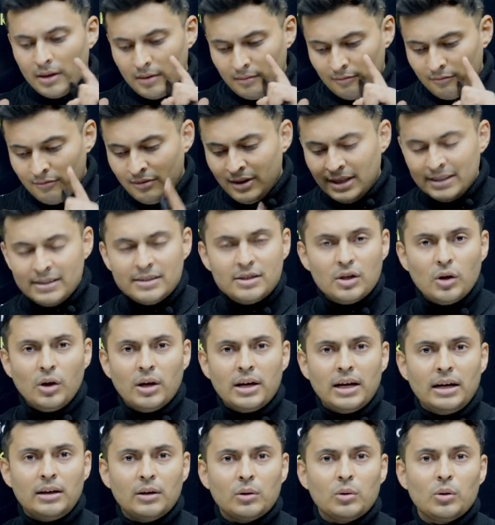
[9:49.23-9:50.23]
Once you are
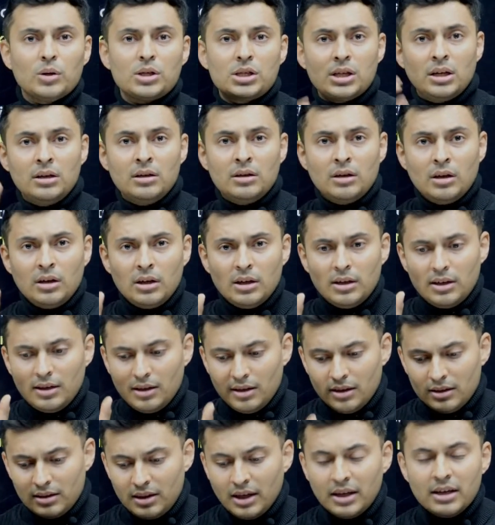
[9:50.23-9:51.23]
at a question,
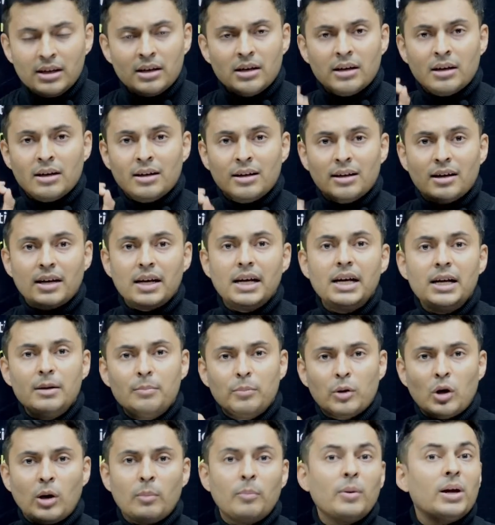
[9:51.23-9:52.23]
think, read
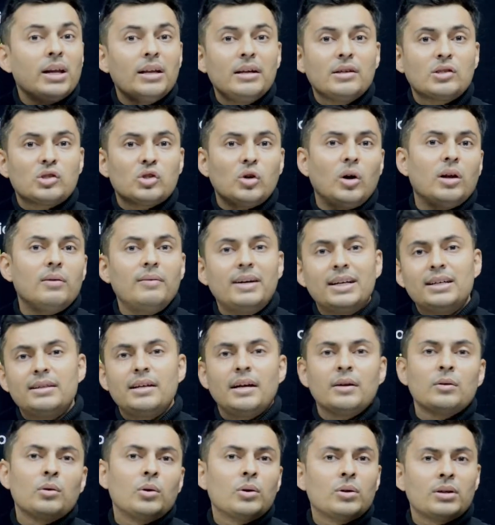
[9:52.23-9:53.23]
properly, solve it,
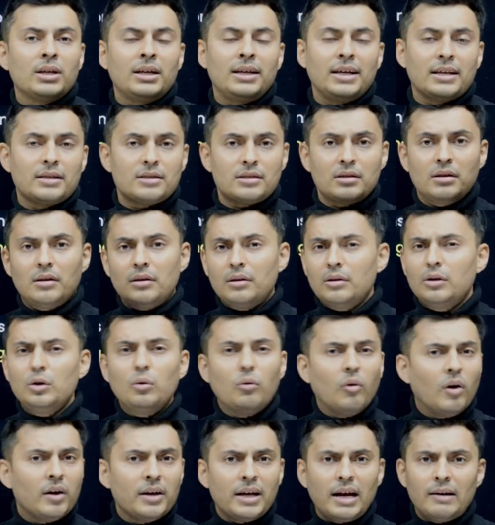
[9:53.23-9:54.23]
then go to the next. You
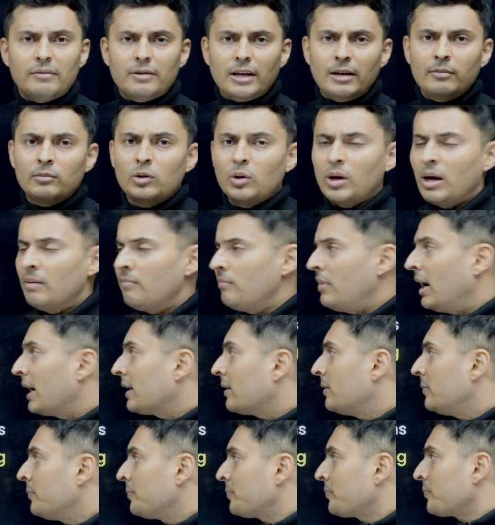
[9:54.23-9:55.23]
won't have time to come back.
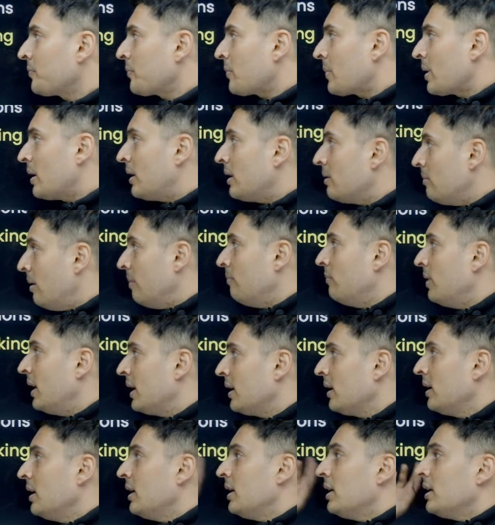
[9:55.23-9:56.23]

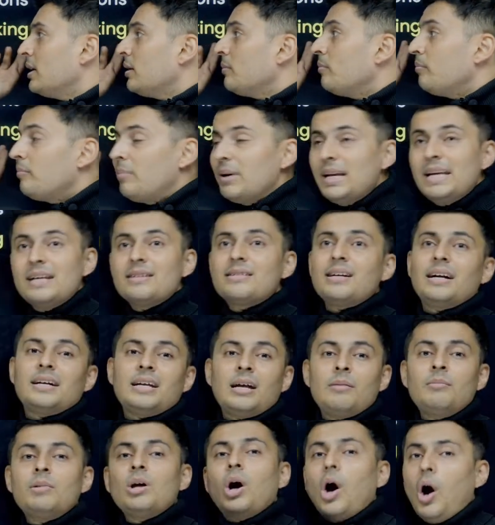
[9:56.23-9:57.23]
Remember, please
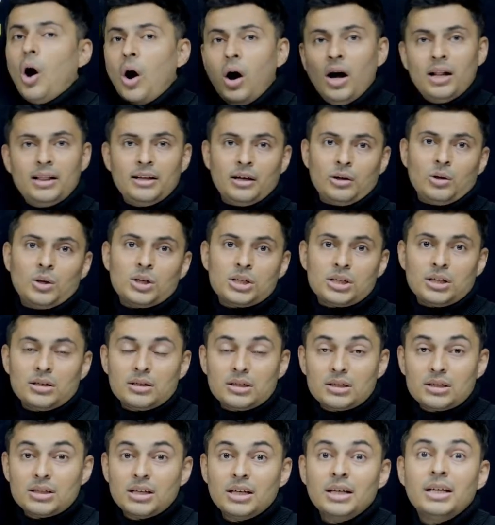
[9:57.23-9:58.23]
attempt all the
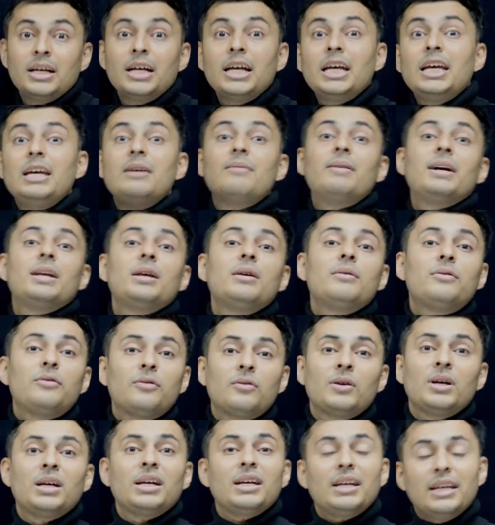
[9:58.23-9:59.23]
questions. Even
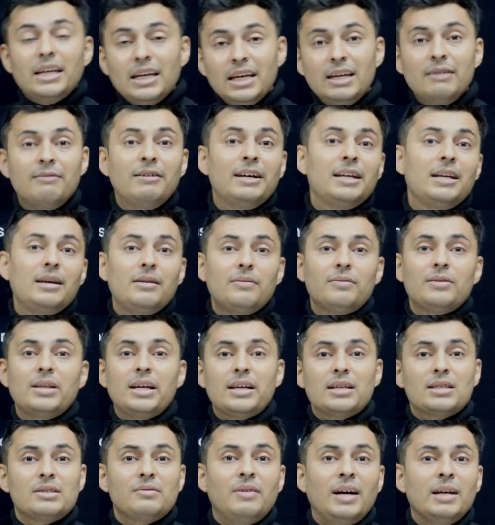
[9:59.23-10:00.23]
if even if
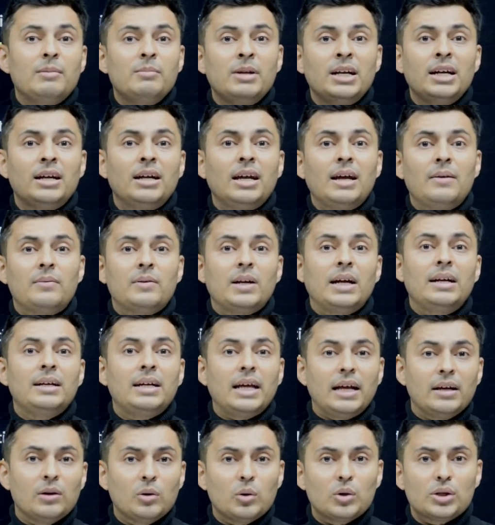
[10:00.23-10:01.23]
there is one minute left and
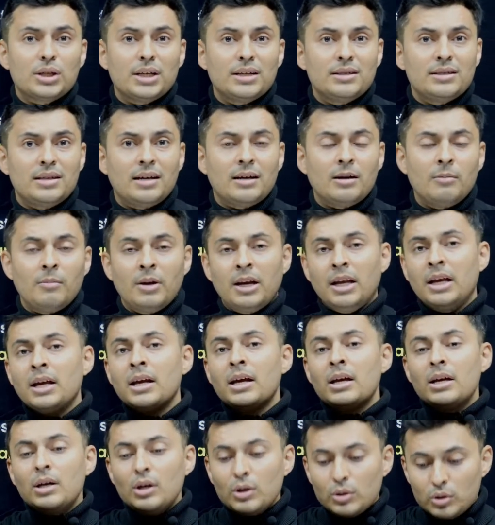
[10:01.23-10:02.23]
10 questions are remaining,
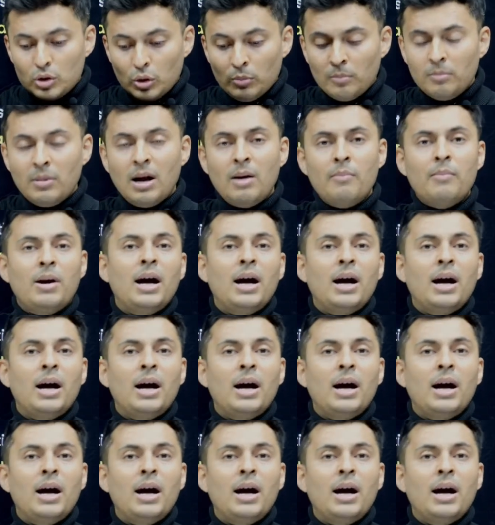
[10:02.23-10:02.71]
chumma